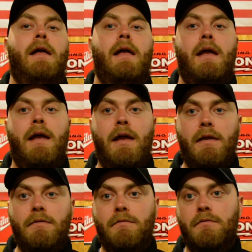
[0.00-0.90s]

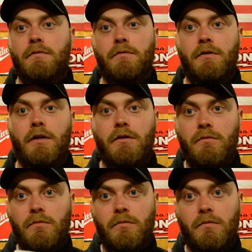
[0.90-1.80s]
and then
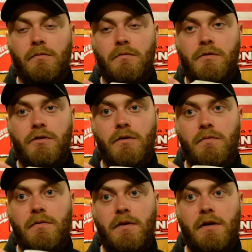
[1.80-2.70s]
you
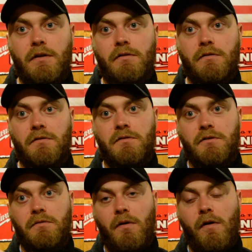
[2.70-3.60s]
shoot, and
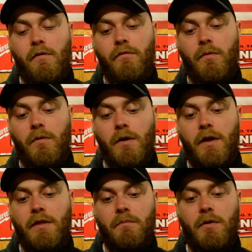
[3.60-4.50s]
shoot all four,
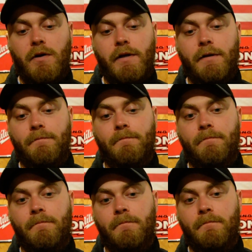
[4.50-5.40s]
and then mark it.
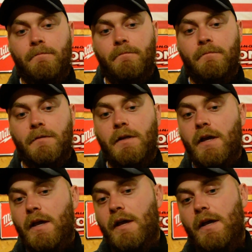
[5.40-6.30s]

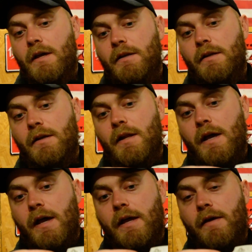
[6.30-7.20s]
And
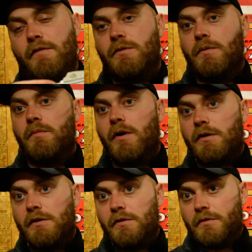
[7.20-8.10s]
I have this one
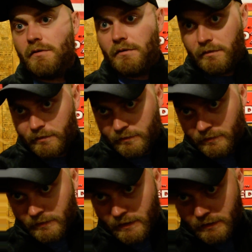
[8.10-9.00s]
marked
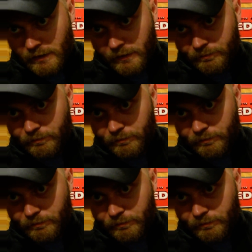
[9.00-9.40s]
right there.